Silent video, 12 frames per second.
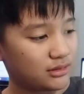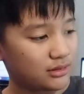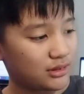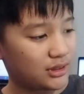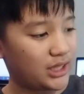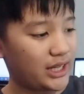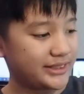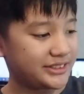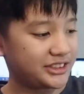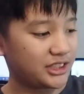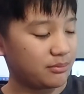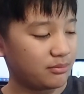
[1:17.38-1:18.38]
The AC
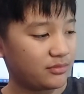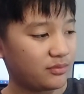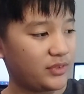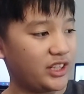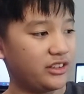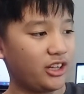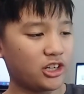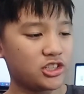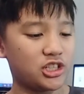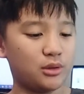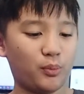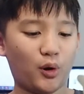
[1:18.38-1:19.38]

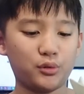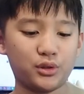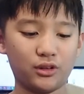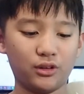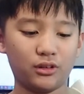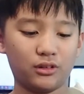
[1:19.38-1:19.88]
induction motor